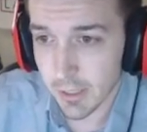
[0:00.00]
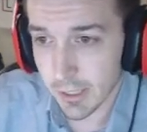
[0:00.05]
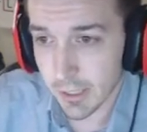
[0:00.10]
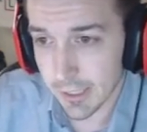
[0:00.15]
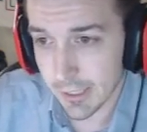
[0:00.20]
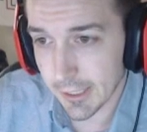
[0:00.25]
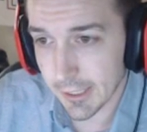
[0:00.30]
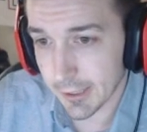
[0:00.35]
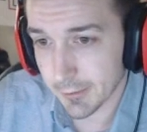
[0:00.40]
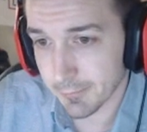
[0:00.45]

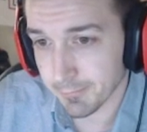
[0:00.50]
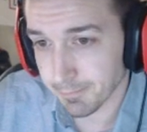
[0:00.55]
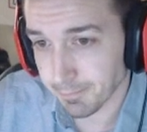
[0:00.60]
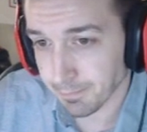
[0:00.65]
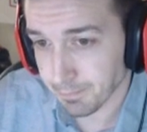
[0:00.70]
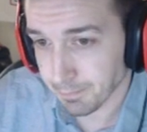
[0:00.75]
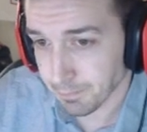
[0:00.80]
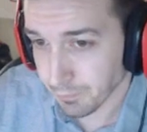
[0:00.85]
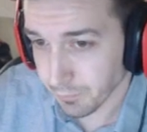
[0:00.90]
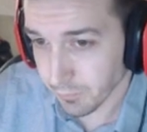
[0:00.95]
Um,
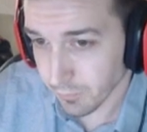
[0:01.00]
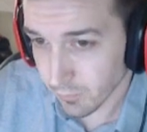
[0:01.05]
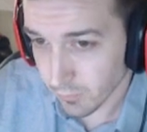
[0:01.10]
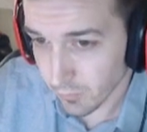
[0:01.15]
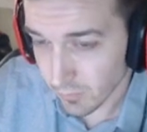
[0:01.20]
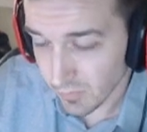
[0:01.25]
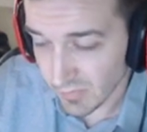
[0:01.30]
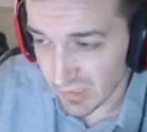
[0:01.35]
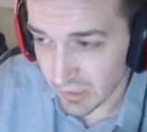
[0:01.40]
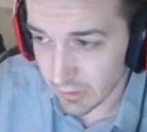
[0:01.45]

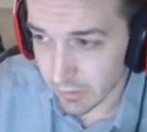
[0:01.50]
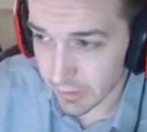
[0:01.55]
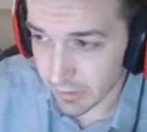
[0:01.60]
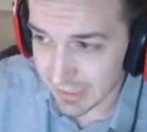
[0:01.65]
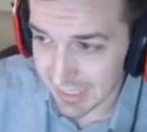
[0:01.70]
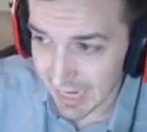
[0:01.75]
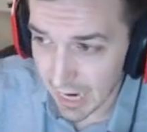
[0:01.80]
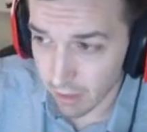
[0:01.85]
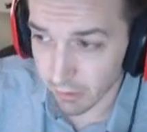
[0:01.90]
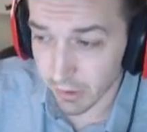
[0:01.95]
the
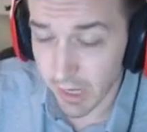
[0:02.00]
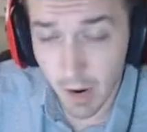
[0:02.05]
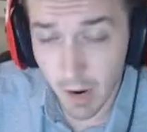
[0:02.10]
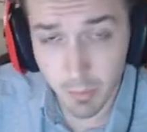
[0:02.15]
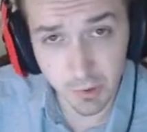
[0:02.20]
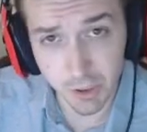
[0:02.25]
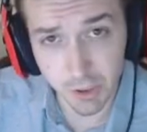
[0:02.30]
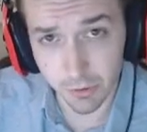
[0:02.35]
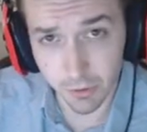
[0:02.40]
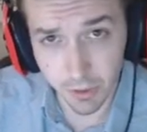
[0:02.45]
talent
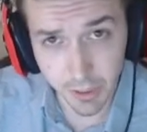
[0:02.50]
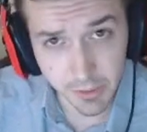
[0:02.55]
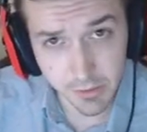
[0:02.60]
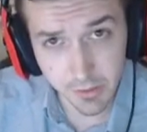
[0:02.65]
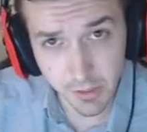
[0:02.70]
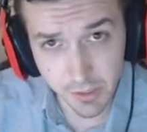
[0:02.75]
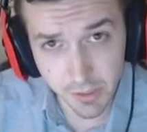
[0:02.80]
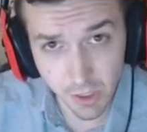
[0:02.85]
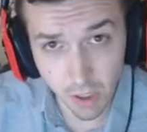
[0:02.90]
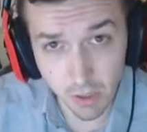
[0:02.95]

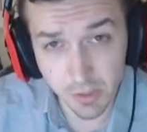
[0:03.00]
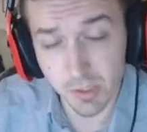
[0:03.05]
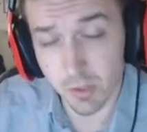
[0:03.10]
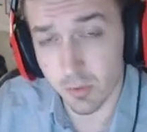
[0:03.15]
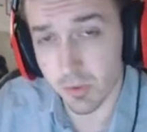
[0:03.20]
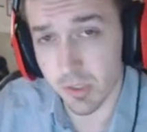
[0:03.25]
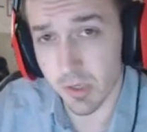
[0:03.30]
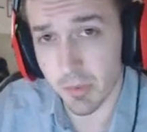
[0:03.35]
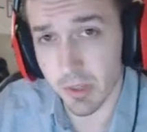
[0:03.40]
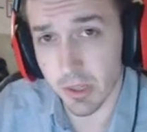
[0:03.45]
opportunities is
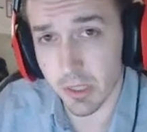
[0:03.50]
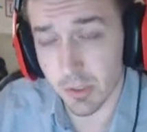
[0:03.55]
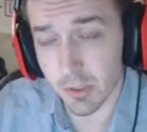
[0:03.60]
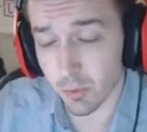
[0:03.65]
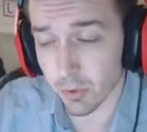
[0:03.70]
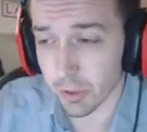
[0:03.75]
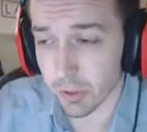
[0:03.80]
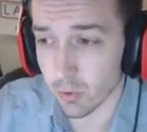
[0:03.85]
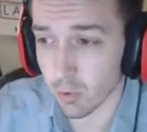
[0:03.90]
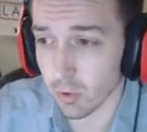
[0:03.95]
also something that's
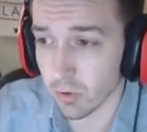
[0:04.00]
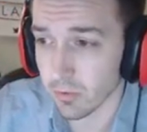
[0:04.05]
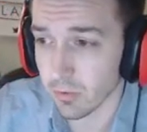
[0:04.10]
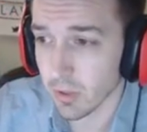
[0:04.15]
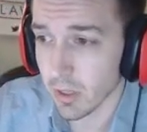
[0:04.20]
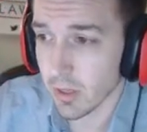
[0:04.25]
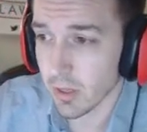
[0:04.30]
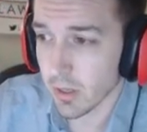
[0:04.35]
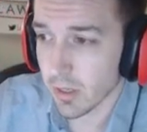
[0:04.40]
really cool.